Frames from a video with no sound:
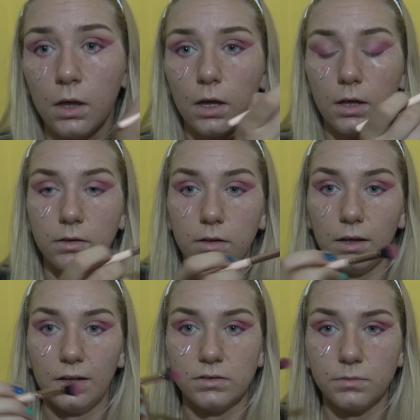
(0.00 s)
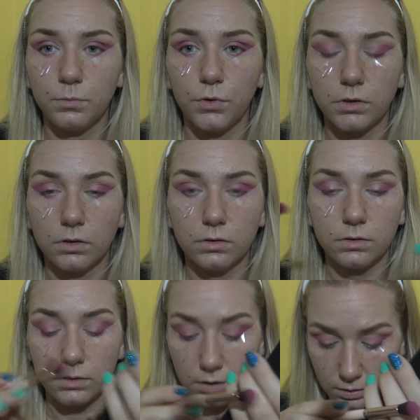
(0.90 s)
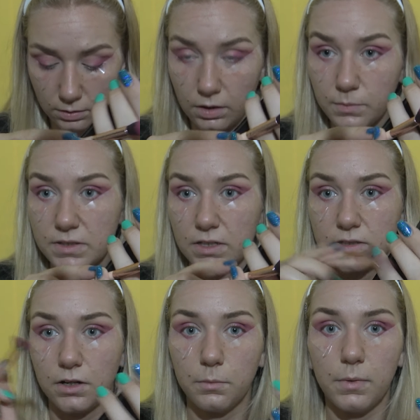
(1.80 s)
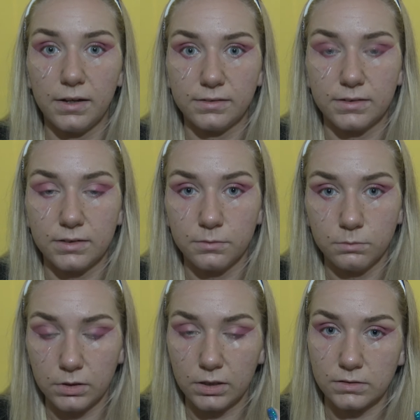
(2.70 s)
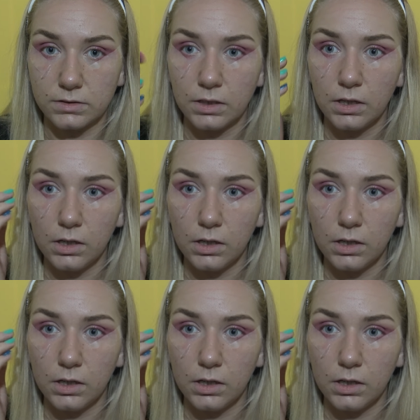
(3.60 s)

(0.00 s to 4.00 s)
And yeah, it's important that the lipsticks are matte, because